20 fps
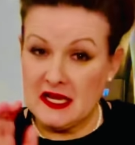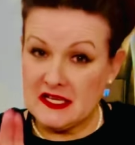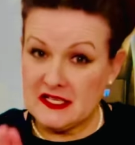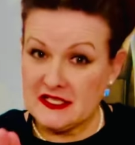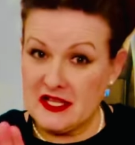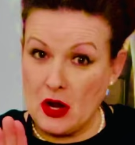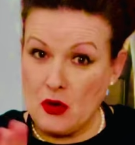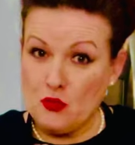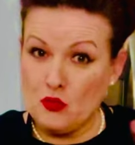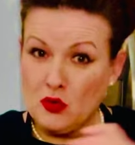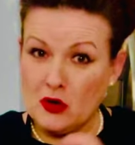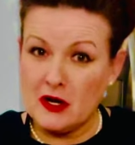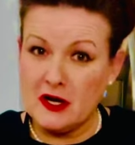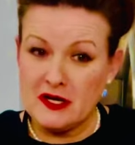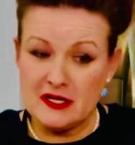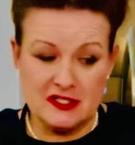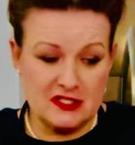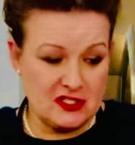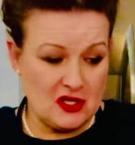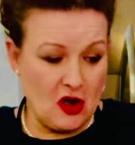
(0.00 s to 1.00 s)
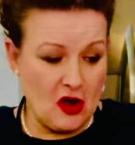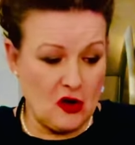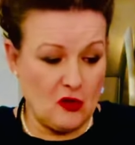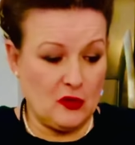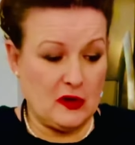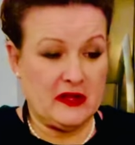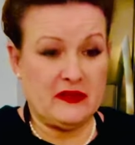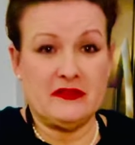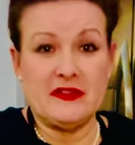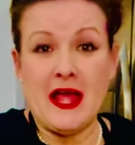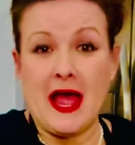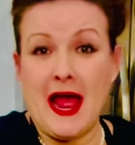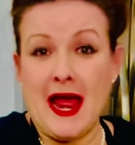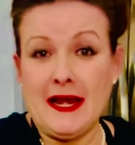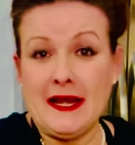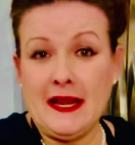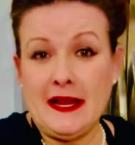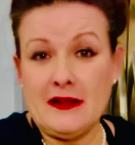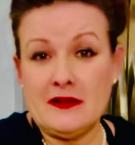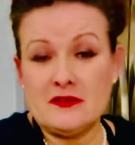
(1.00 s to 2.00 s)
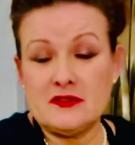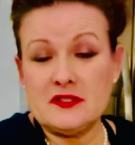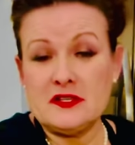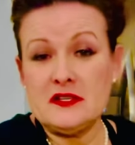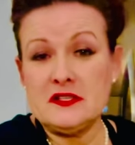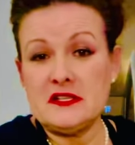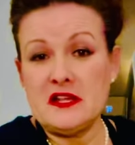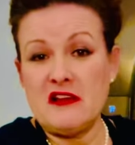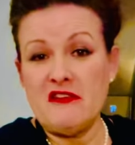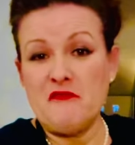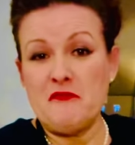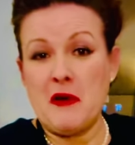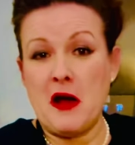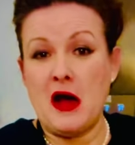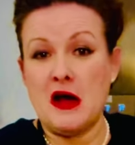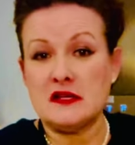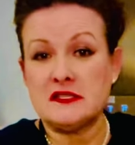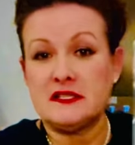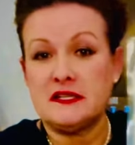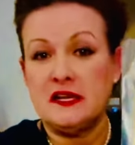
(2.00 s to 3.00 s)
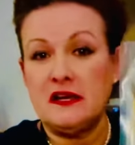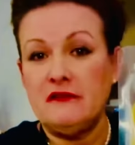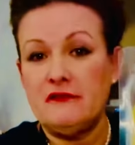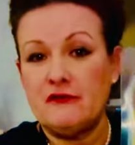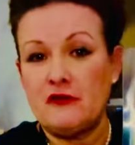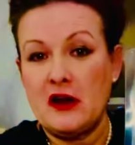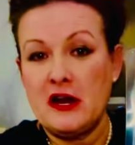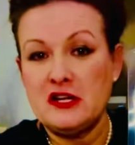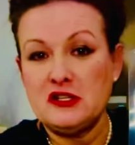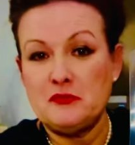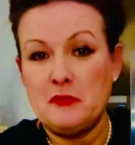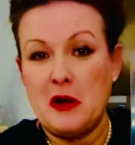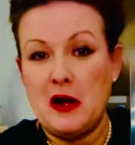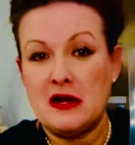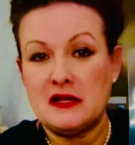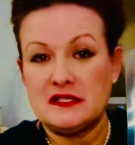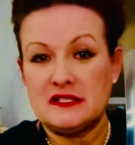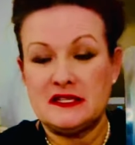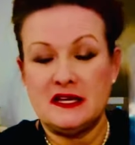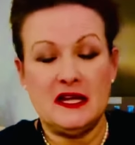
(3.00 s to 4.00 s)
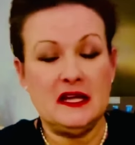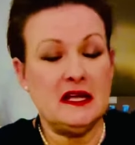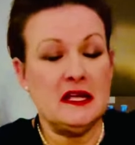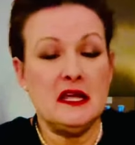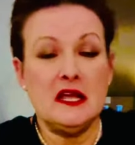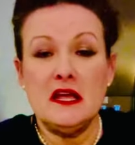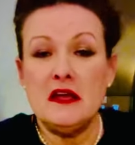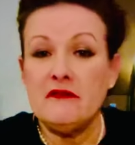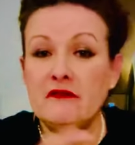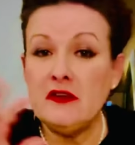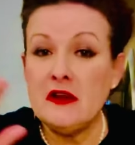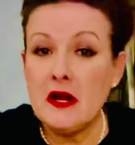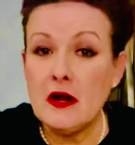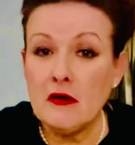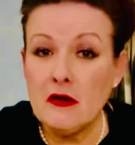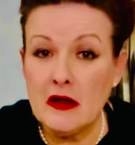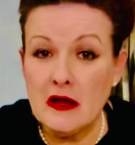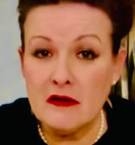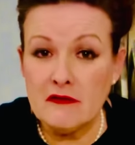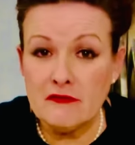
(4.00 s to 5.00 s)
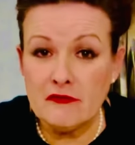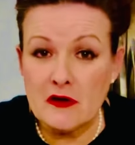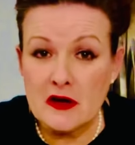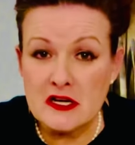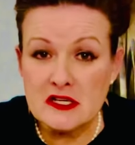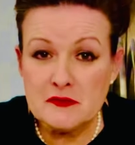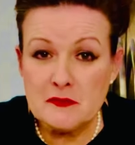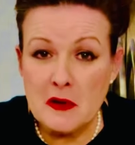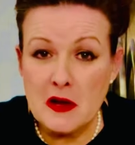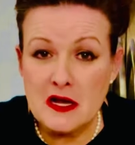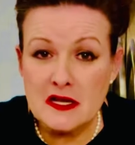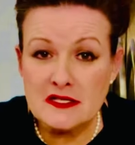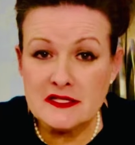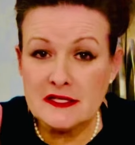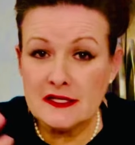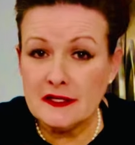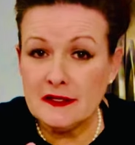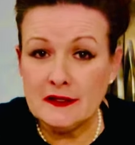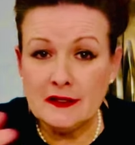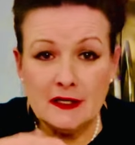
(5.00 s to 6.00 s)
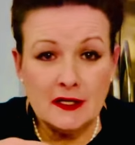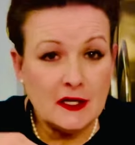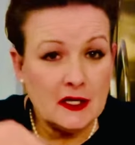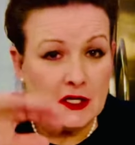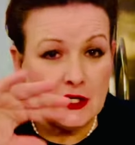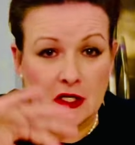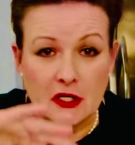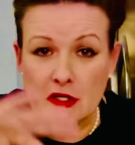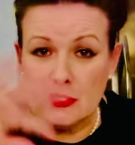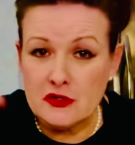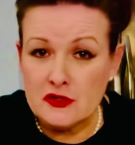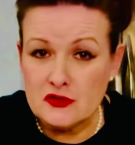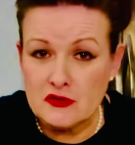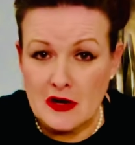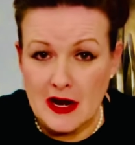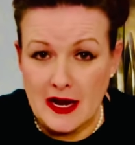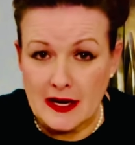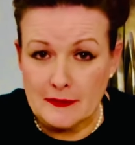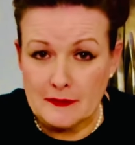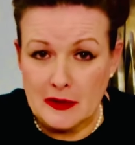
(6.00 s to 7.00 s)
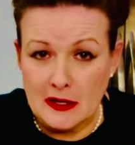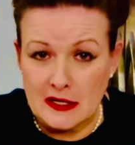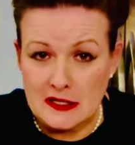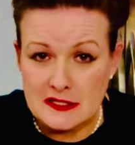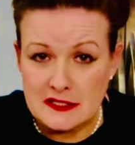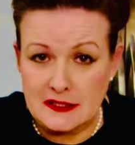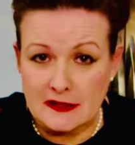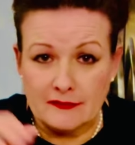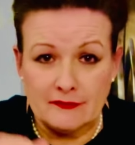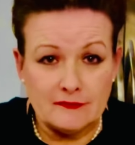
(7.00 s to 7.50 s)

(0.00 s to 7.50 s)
So we're gonna start with 9 ounces of pasta, fresh pasta. If you don't have fresh pasta, use dried pasta.